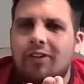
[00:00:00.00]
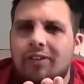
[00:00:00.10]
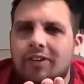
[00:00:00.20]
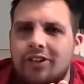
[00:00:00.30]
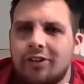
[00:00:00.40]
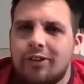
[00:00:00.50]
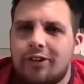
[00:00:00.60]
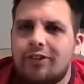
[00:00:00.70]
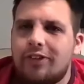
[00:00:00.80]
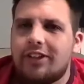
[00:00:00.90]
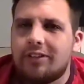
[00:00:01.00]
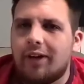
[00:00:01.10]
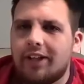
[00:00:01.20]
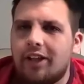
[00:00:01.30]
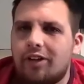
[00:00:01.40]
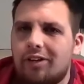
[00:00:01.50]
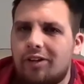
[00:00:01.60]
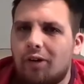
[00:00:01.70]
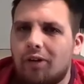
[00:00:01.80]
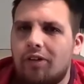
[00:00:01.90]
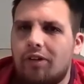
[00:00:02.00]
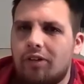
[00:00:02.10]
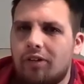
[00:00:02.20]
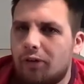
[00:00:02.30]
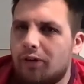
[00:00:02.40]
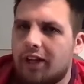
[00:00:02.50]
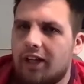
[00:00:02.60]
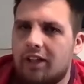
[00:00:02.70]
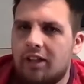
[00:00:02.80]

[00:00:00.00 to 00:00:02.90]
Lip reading: know. There's no good reason why they don't do that.